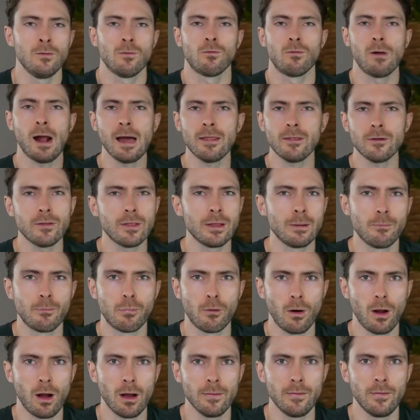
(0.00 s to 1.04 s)
rather than
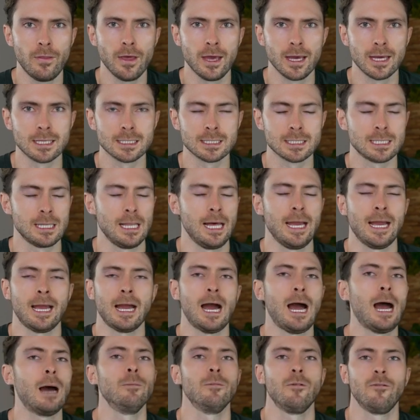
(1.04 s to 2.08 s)
broad things
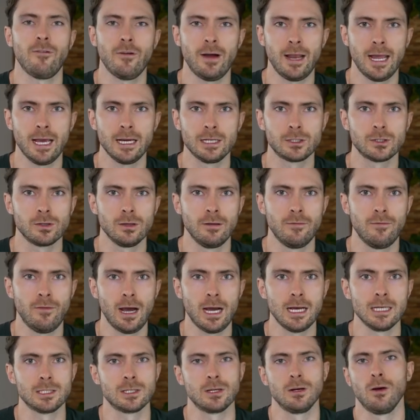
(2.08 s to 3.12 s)
like I'm a financial
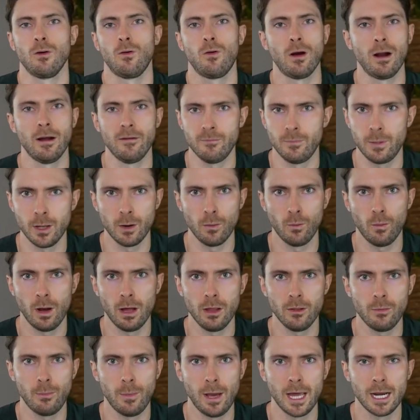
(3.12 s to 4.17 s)
advisor or I've been a
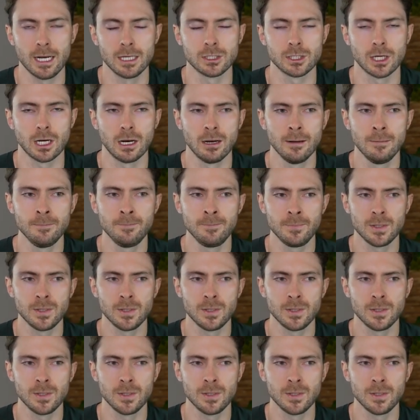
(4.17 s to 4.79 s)
wealth manager.